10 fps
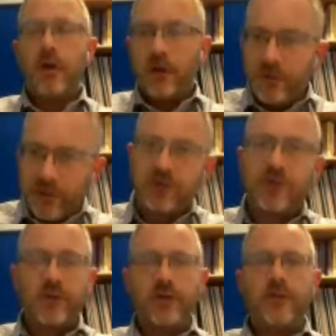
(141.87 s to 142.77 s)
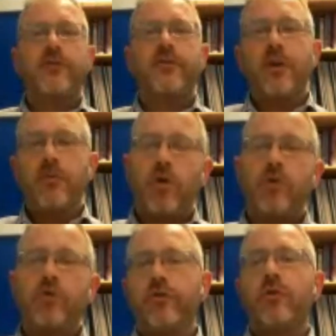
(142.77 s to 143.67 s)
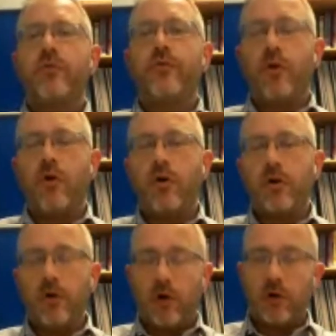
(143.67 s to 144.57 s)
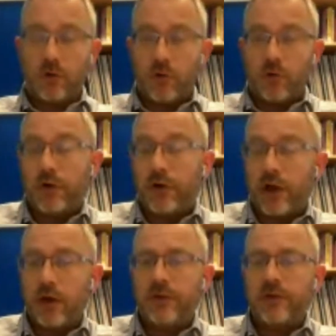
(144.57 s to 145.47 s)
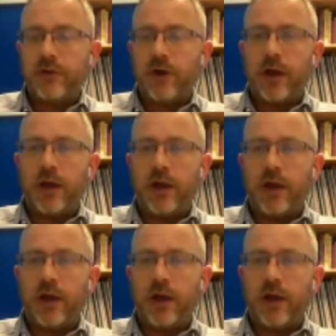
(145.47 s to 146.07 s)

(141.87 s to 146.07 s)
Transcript: distance module called curriculum design.